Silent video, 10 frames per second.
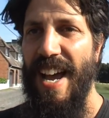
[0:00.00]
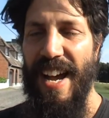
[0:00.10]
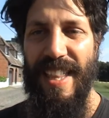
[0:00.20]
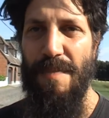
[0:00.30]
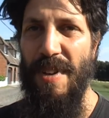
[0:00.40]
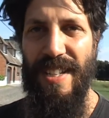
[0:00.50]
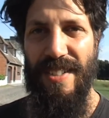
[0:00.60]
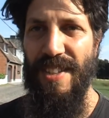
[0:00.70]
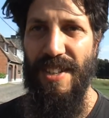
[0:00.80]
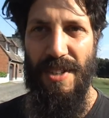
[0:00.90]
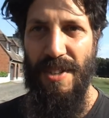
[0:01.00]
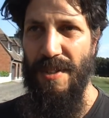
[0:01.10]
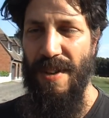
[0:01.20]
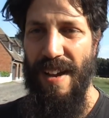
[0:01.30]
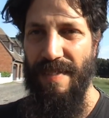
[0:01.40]
And that means that
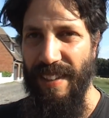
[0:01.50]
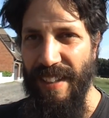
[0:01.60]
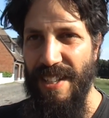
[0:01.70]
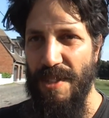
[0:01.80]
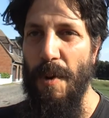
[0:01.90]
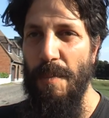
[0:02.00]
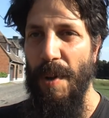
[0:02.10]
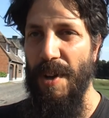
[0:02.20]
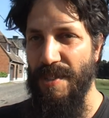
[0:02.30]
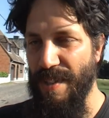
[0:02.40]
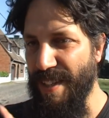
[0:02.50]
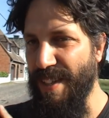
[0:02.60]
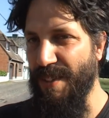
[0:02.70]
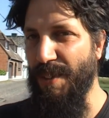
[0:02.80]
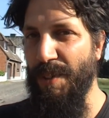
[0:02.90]
you have at least one person that
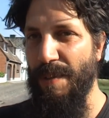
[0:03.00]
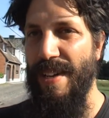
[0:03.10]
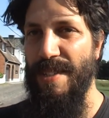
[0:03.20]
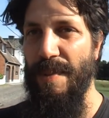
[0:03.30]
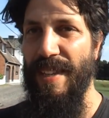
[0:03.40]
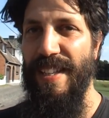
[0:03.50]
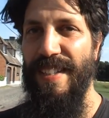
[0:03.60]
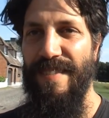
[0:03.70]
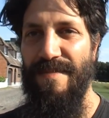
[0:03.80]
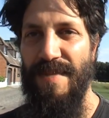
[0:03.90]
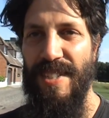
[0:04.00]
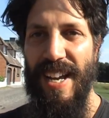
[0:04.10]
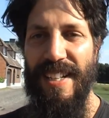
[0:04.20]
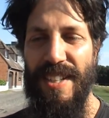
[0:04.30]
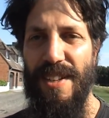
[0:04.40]
you're always within
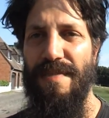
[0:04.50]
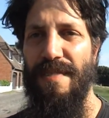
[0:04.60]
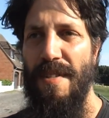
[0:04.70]
sight of.